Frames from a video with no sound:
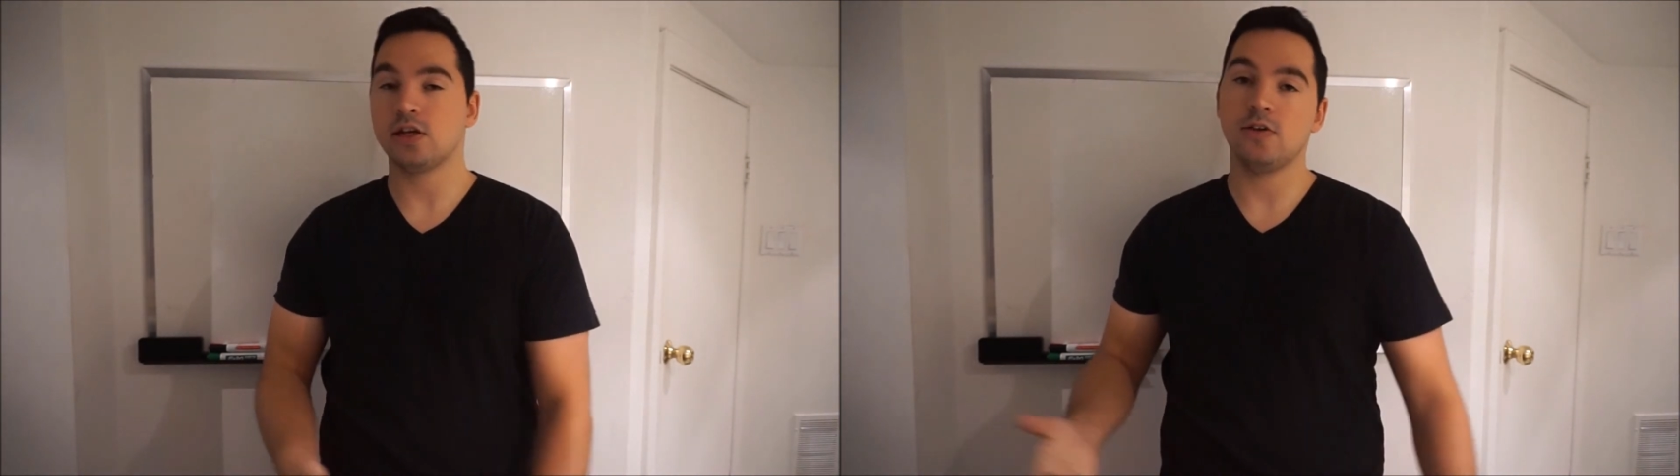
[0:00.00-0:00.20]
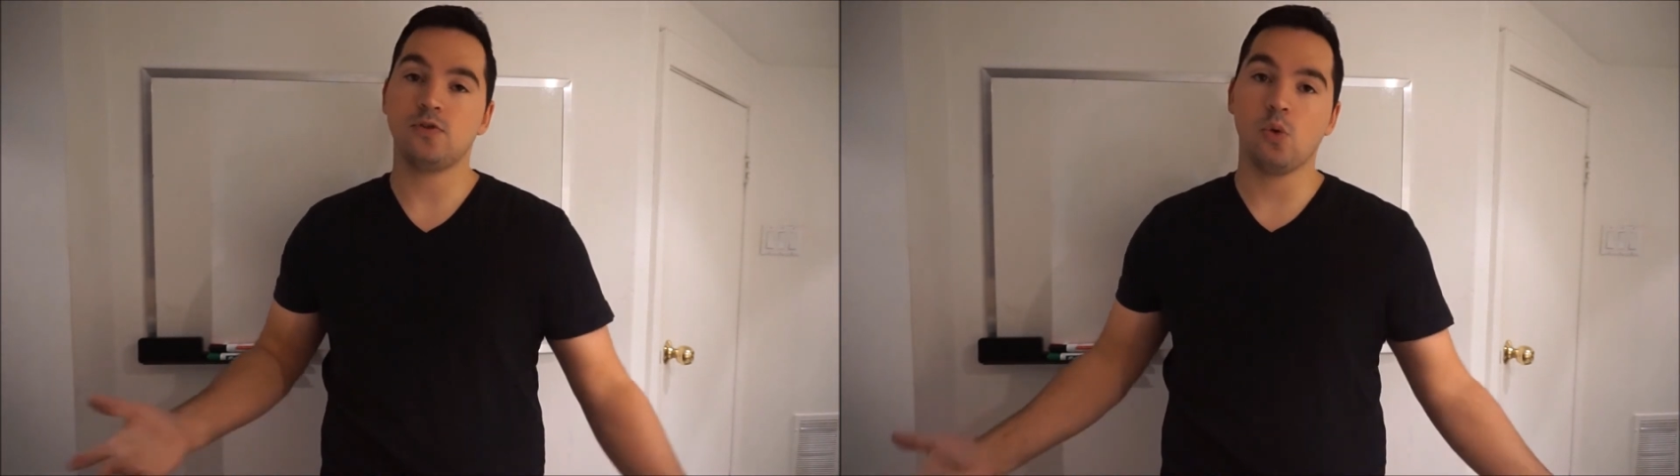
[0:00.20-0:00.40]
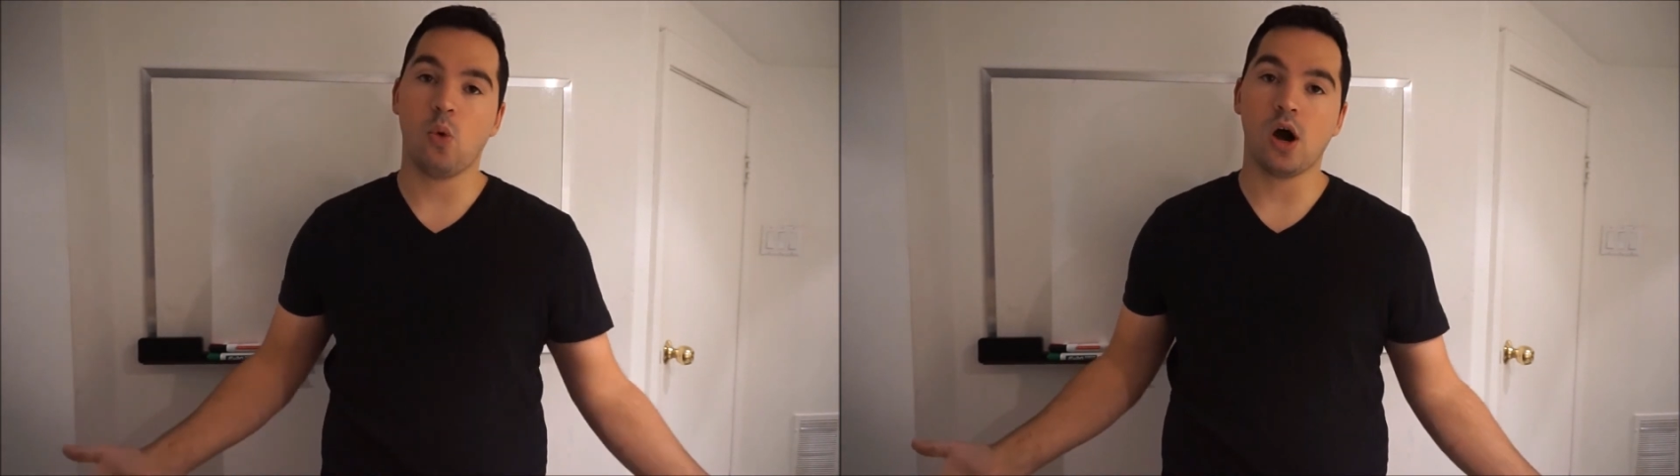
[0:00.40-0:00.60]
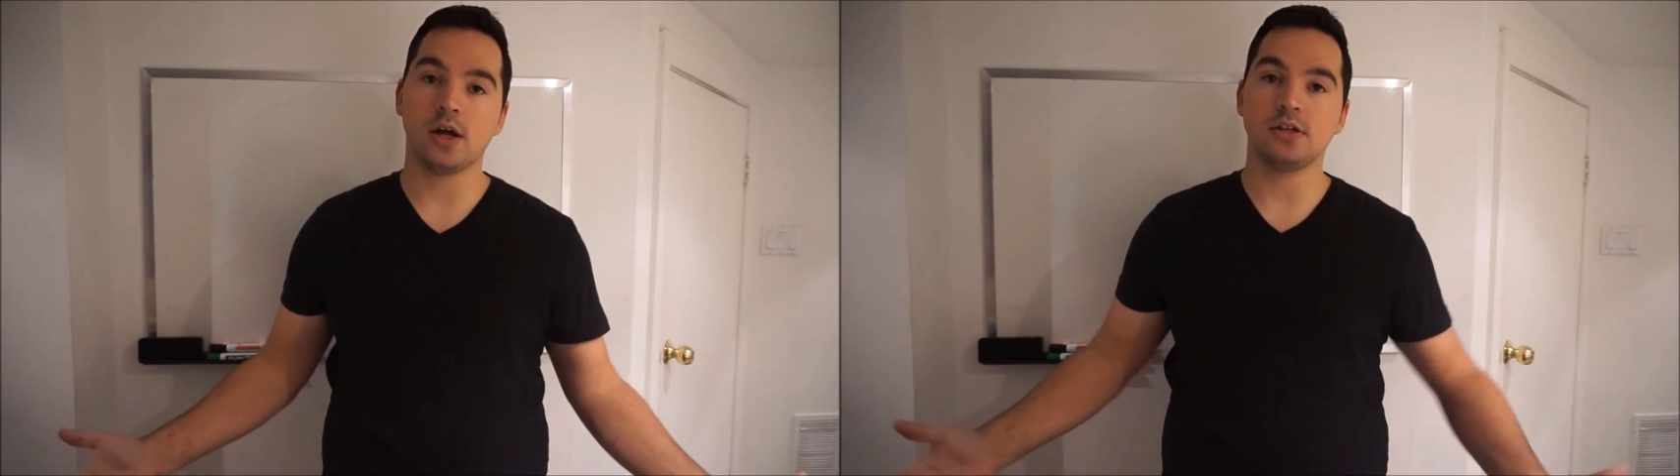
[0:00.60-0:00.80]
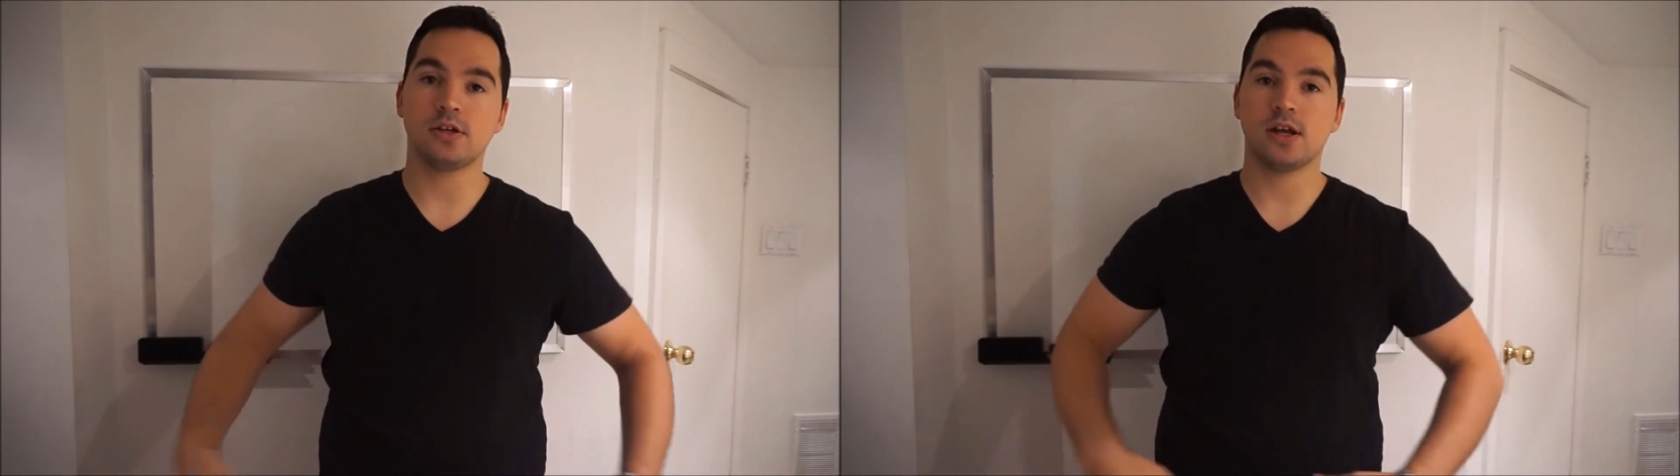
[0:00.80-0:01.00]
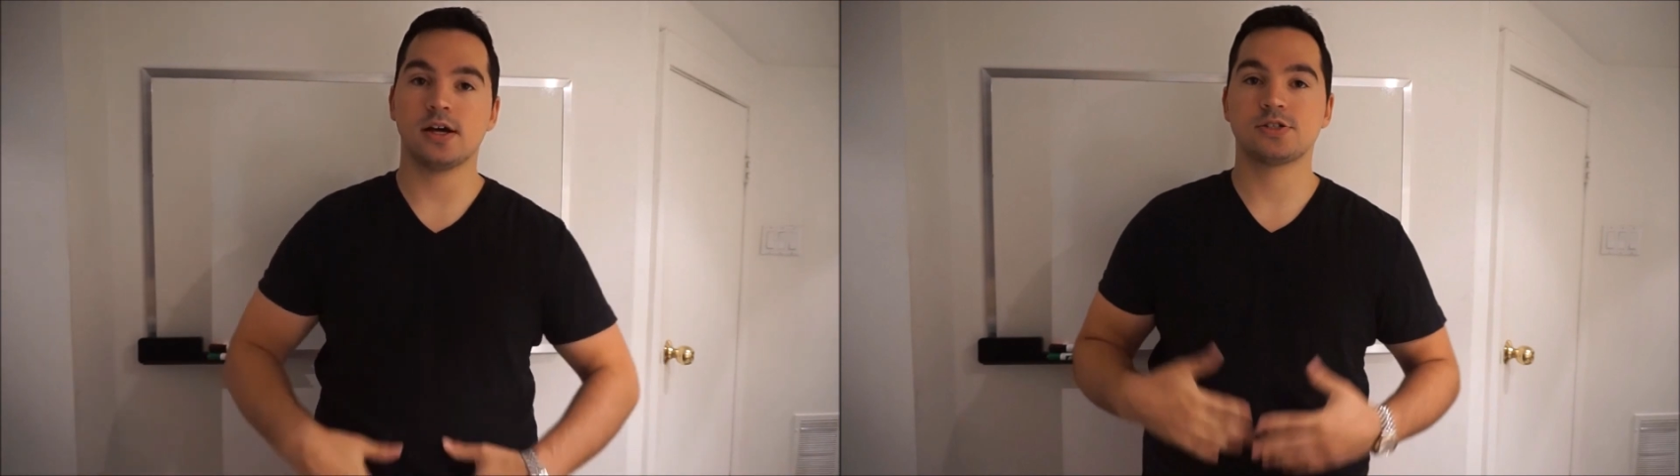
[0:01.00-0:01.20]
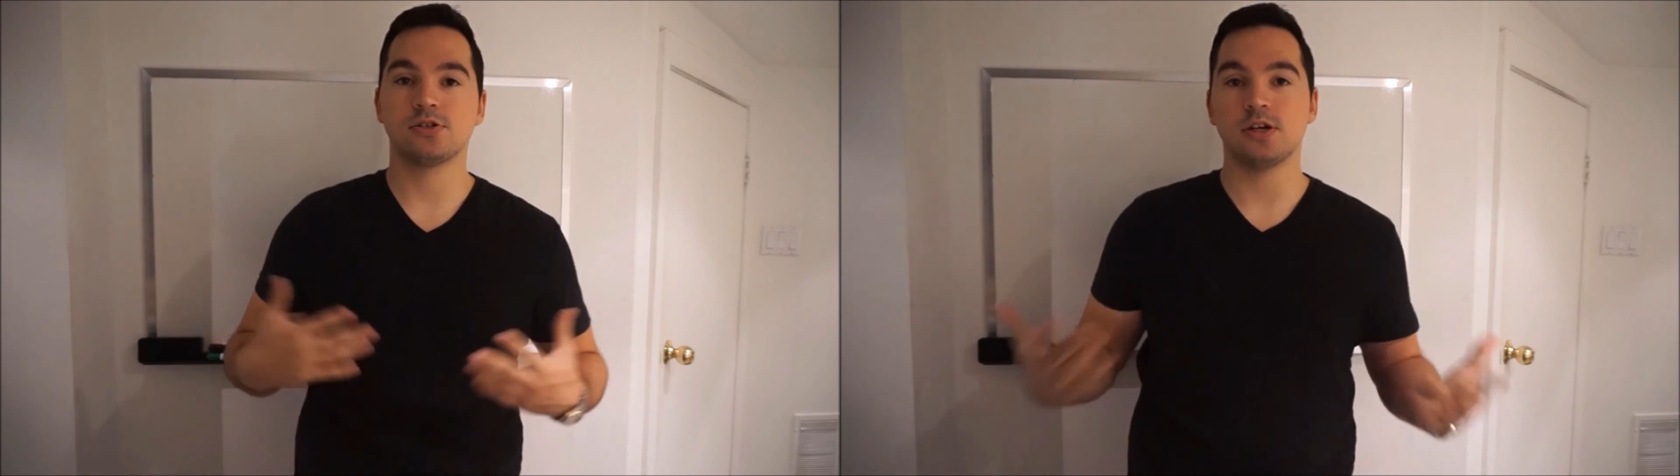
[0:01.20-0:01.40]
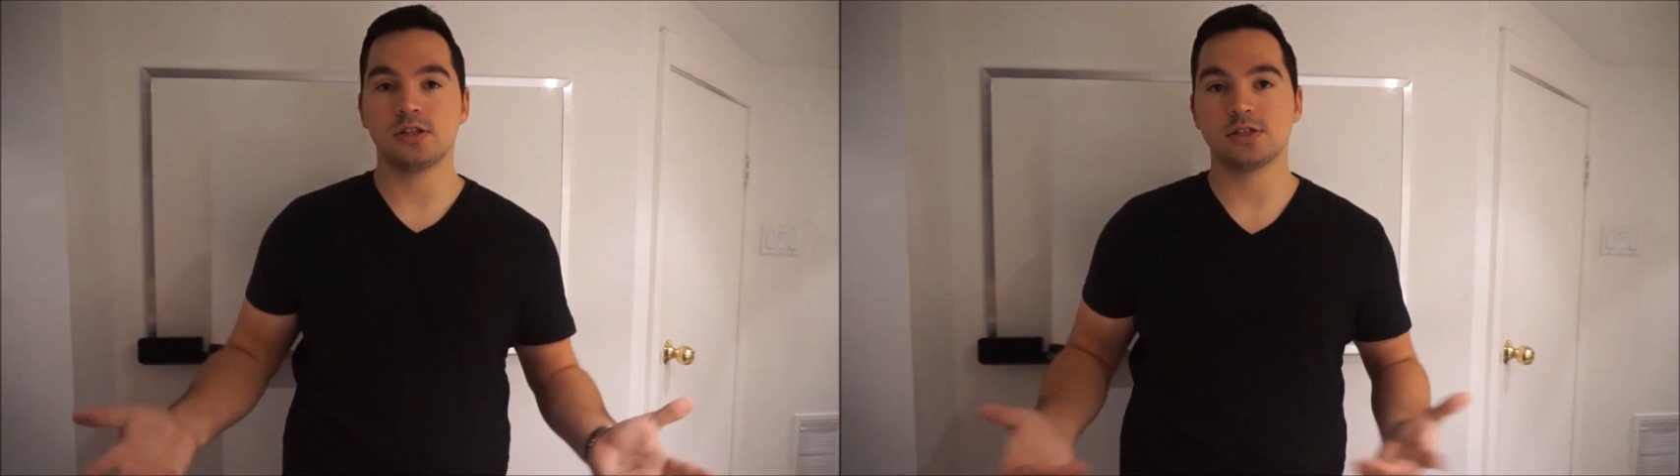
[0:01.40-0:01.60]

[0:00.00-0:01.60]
if you want, you can also hit